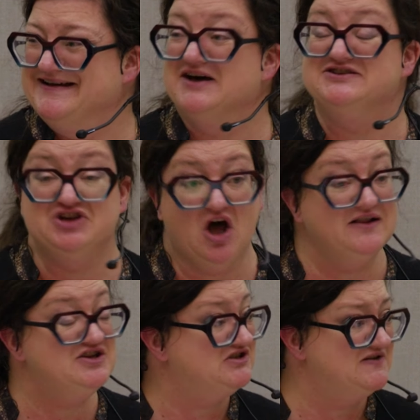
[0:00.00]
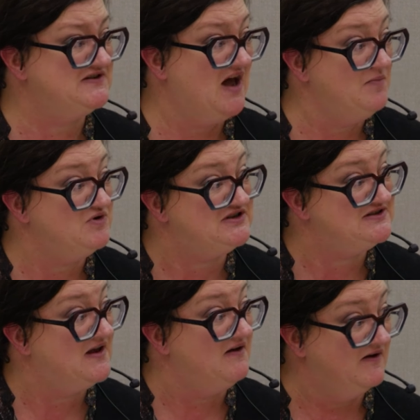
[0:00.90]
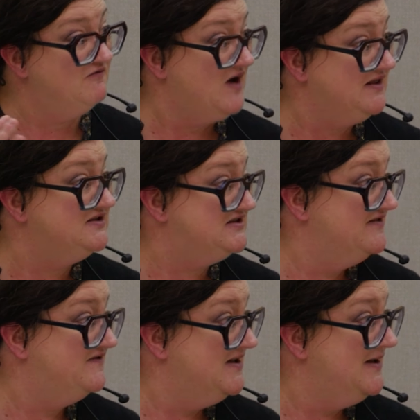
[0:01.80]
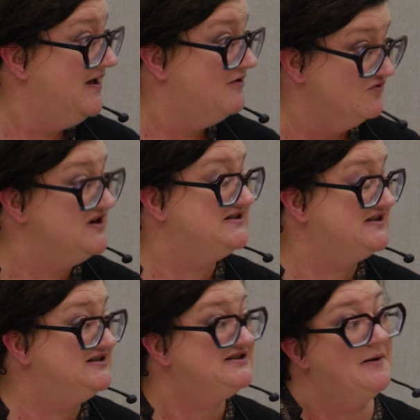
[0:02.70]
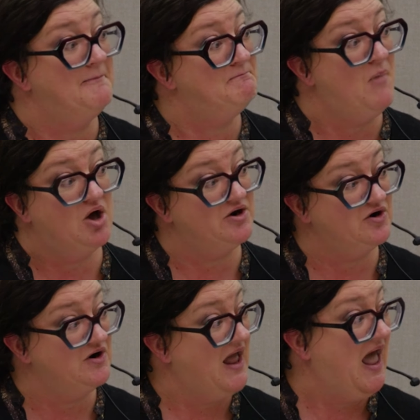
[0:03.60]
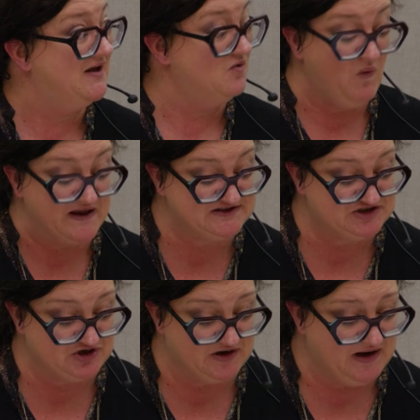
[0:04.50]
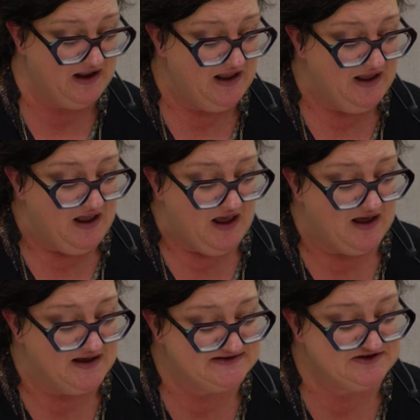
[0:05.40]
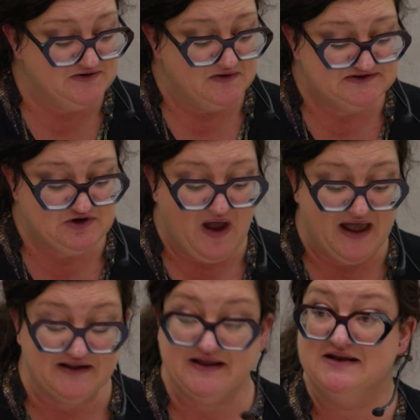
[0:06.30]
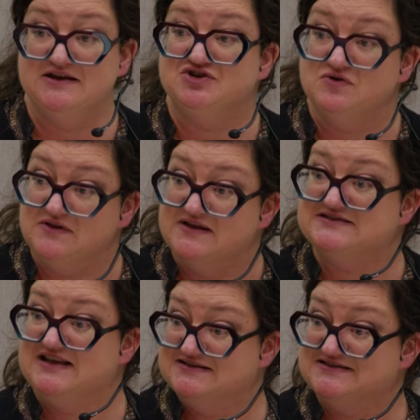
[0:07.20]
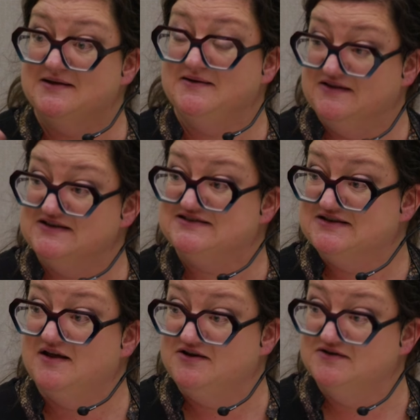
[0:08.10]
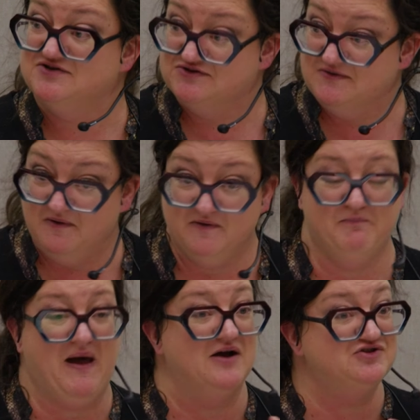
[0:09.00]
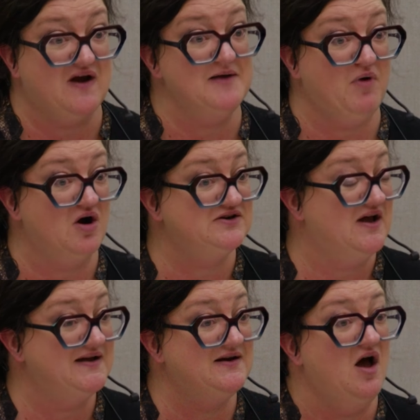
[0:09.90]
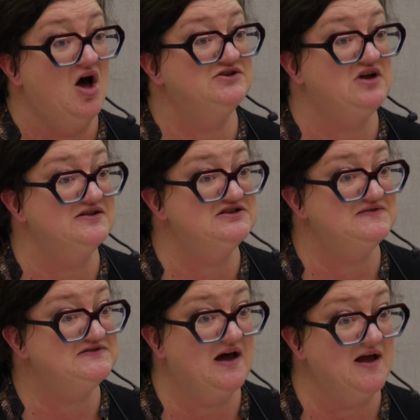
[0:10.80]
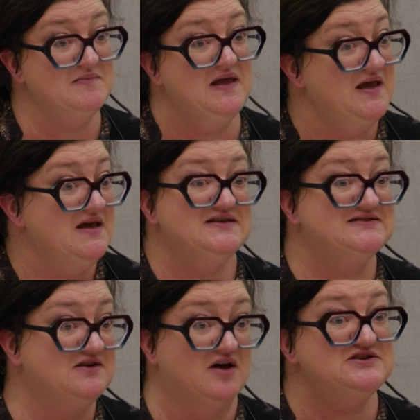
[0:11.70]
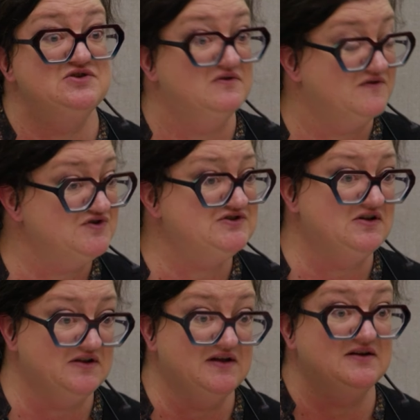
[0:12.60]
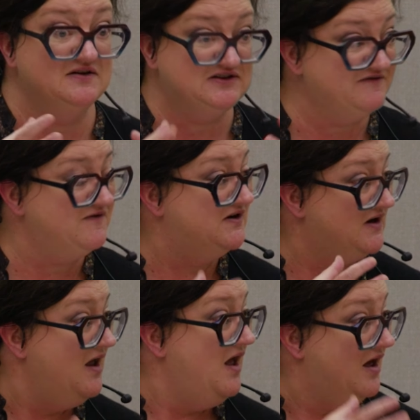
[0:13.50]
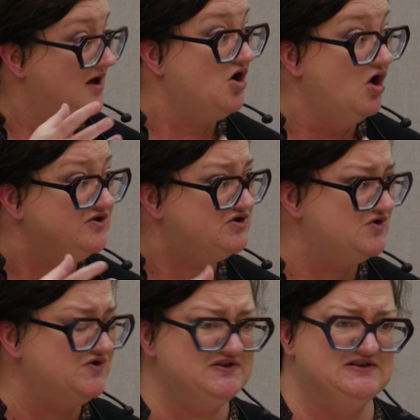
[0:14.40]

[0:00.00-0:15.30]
ontology of time, which is relatively recent, modern, and Western. So Hel Inyatula says that this tripartite ontology of time is not universal. Different cultures,